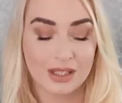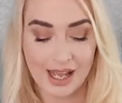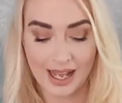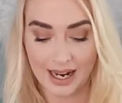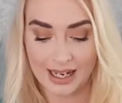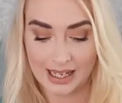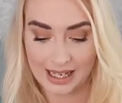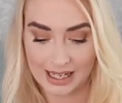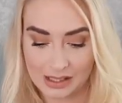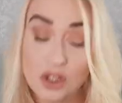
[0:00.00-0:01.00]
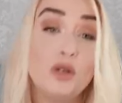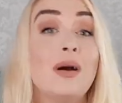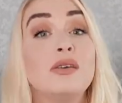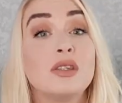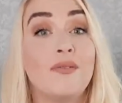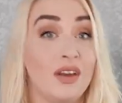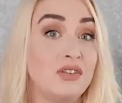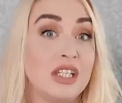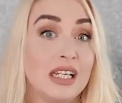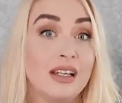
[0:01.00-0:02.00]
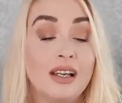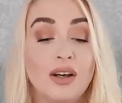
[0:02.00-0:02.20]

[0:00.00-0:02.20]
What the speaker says: and it is £2.50.